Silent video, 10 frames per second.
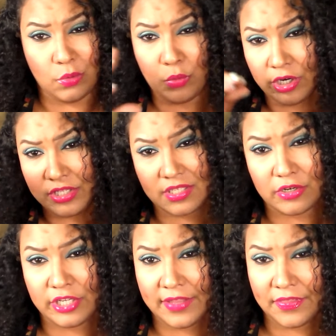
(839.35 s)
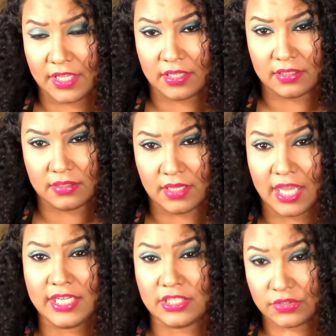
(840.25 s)
Words are nothing.
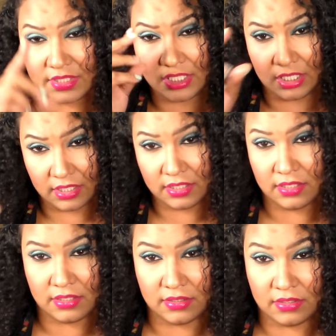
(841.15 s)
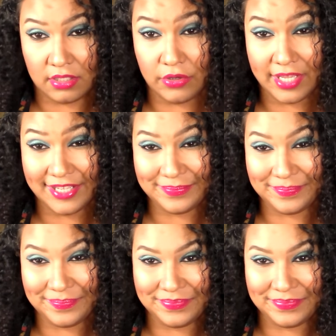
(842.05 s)
I need to see, okay?